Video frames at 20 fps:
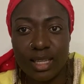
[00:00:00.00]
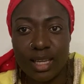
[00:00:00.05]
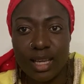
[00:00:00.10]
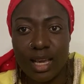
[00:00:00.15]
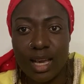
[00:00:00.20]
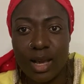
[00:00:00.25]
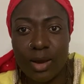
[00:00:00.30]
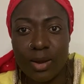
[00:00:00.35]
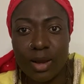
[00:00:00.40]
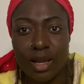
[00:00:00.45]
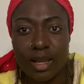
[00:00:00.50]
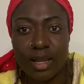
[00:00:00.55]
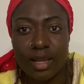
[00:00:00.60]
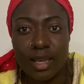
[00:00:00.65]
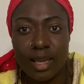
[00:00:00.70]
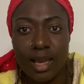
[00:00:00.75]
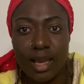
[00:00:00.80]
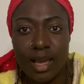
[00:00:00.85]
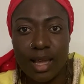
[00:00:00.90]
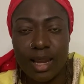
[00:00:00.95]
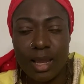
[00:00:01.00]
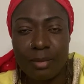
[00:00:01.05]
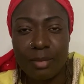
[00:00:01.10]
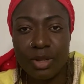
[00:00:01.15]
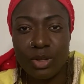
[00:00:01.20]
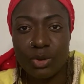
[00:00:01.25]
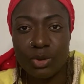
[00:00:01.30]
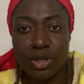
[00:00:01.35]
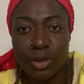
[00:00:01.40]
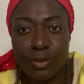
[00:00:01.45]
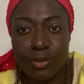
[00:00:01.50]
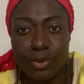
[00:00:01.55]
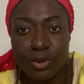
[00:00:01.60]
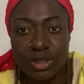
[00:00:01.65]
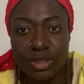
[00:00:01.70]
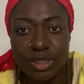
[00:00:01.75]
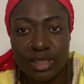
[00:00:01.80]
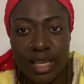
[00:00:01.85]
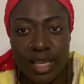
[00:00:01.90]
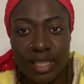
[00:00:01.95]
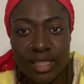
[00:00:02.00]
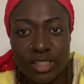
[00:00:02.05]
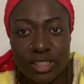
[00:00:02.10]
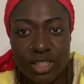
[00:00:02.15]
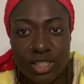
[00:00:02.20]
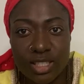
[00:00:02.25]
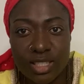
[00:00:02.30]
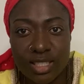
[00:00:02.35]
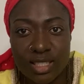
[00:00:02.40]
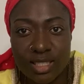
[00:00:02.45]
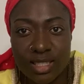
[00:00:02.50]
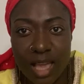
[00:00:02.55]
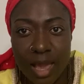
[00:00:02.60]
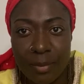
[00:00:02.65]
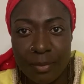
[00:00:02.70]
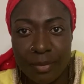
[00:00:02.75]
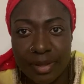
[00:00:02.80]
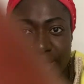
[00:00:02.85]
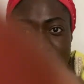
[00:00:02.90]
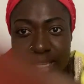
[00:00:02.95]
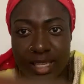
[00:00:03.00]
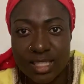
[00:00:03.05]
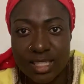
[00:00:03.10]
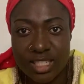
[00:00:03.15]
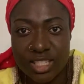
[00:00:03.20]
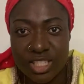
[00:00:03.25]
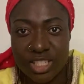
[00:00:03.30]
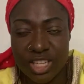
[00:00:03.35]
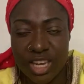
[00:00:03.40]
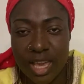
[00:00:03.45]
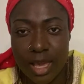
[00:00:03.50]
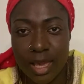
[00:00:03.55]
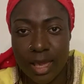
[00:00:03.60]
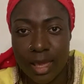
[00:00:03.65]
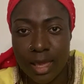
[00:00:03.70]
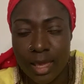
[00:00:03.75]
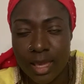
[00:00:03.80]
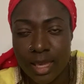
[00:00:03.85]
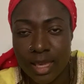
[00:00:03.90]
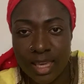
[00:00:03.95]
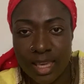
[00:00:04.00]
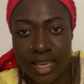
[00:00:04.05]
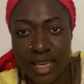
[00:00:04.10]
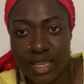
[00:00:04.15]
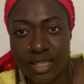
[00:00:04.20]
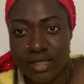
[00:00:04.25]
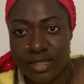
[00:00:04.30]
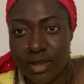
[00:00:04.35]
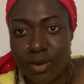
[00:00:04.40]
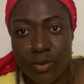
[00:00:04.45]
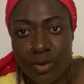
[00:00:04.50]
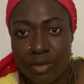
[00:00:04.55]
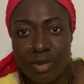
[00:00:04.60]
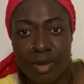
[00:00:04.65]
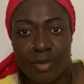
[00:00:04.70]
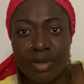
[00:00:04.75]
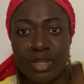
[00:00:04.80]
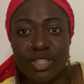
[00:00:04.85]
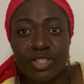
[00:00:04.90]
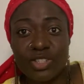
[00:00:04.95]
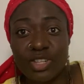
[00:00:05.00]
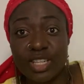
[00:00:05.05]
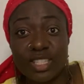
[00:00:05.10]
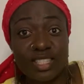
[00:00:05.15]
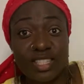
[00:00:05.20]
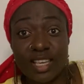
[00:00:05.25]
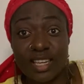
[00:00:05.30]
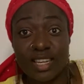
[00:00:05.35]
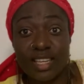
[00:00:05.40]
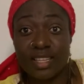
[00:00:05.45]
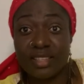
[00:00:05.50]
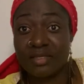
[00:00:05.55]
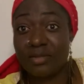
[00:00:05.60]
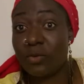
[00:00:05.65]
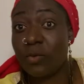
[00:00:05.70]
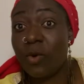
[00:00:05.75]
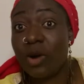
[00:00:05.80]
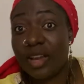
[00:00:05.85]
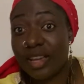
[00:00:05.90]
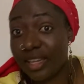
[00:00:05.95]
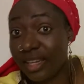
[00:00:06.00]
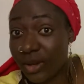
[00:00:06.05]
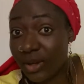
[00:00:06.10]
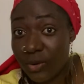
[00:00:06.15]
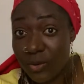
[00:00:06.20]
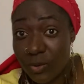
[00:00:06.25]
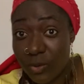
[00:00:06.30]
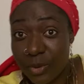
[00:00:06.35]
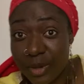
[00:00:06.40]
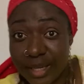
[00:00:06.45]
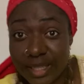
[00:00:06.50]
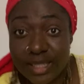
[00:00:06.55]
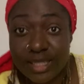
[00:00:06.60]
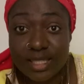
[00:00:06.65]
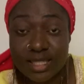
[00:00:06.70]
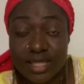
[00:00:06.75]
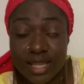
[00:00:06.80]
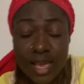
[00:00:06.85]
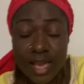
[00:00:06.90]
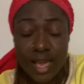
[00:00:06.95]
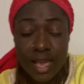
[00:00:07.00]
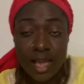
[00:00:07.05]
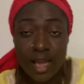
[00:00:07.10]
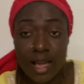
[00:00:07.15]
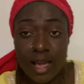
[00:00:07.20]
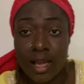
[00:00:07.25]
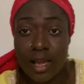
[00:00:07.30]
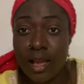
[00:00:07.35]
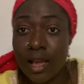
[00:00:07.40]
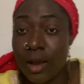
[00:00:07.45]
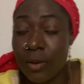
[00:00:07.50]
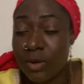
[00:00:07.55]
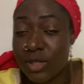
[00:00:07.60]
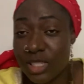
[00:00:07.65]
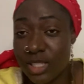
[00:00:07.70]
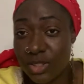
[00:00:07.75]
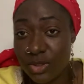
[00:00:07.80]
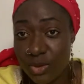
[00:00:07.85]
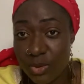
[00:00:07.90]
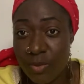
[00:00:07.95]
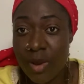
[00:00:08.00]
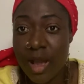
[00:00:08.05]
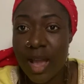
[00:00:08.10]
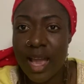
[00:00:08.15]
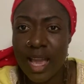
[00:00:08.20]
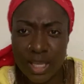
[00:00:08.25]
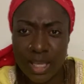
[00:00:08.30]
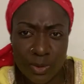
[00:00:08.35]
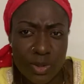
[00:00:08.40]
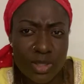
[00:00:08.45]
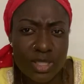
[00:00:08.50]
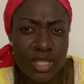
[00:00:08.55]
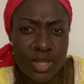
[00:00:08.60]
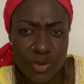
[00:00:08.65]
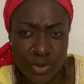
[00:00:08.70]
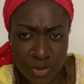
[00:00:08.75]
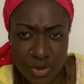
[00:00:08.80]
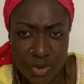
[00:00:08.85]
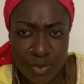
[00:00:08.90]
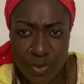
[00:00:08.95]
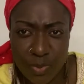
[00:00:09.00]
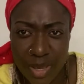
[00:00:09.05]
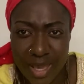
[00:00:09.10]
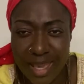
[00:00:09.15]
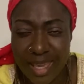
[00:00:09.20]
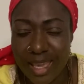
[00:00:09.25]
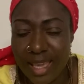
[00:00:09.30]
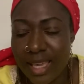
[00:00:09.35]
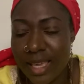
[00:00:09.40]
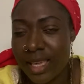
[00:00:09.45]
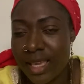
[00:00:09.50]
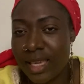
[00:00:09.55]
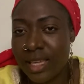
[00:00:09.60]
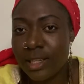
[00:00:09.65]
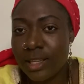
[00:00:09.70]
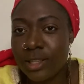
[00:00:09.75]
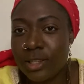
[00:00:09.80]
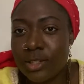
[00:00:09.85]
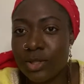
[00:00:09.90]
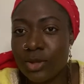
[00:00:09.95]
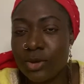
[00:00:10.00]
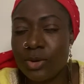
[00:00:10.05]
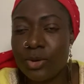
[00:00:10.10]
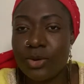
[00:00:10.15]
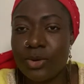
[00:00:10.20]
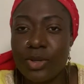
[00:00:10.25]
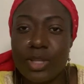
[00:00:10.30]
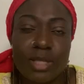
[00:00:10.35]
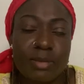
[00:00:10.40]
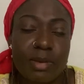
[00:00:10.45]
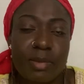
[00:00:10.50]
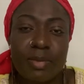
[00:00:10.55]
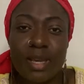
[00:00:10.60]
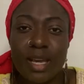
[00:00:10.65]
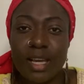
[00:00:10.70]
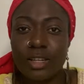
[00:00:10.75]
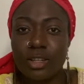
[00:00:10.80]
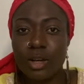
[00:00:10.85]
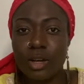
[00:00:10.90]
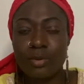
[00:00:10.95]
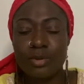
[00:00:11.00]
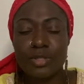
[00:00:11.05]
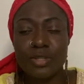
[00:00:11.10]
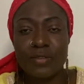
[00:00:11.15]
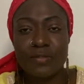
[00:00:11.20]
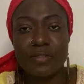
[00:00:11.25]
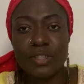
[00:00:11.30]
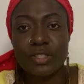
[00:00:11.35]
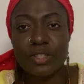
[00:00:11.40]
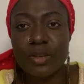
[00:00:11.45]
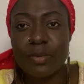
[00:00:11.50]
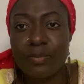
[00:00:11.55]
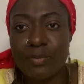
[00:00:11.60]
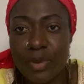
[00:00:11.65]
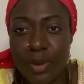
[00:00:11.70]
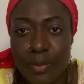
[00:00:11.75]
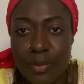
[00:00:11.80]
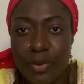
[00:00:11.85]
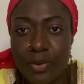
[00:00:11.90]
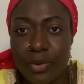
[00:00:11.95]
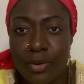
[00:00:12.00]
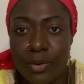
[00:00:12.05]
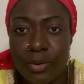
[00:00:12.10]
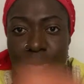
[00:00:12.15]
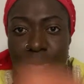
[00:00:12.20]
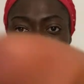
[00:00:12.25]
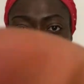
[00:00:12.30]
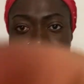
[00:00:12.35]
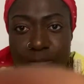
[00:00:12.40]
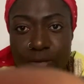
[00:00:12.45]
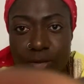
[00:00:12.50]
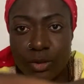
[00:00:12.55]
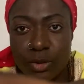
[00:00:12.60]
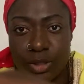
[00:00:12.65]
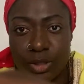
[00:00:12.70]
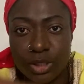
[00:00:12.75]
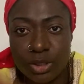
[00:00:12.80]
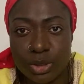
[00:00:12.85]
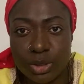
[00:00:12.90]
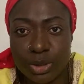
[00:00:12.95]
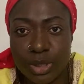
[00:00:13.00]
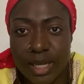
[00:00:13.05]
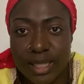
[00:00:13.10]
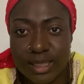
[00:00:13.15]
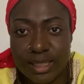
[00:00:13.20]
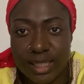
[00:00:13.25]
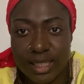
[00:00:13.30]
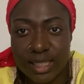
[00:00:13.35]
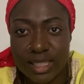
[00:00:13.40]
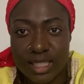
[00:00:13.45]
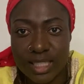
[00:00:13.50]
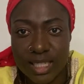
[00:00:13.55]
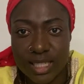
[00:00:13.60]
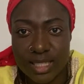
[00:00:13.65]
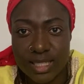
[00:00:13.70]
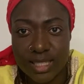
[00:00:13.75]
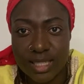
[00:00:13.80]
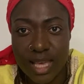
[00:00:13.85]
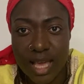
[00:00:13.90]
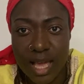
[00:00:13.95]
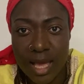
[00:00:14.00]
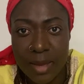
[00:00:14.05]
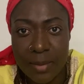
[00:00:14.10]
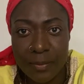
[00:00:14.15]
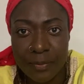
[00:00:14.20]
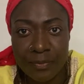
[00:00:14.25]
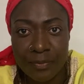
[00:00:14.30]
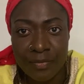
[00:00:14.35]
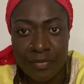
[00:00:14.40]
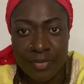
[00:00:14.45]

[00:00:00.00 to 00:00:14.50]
How can, yeah, let me know the process. Just type it. Let's share in case someone may be interested in working in Kuwait. I was in Dubai. It was a good pay, so it may be an option for some people if you don't need to write English exam.